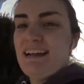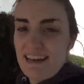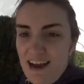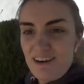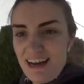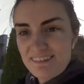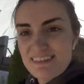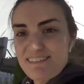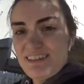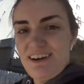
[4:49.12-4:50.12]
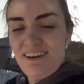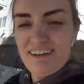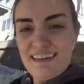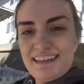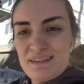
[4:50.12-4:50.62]
now I have to do it
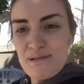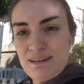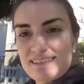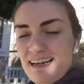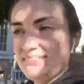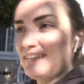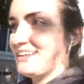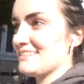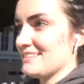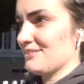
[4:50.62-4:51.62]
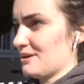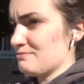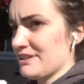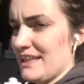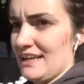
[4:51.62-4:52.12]
all in the post office, so
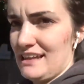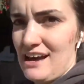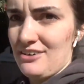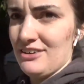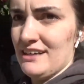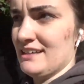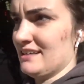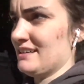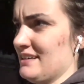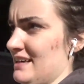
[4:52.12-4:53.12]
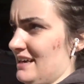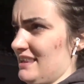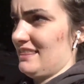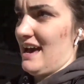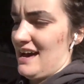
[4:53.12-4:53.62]
hopefully they allow
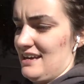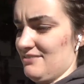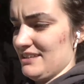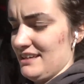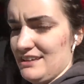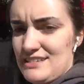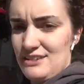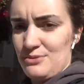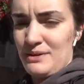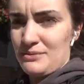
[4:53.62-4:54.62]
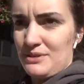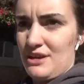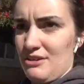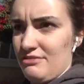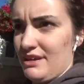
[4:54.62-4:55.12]
that. Everything is so weird with
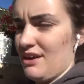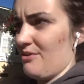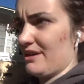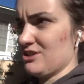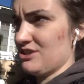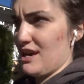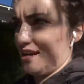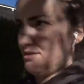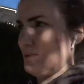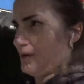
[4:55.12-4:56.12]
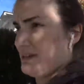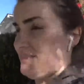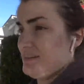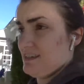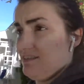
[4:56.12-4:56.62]
COVID. Oh, I should check if the post
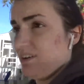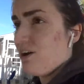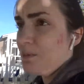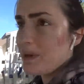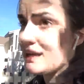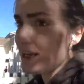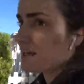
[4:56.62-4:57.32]
office is even open.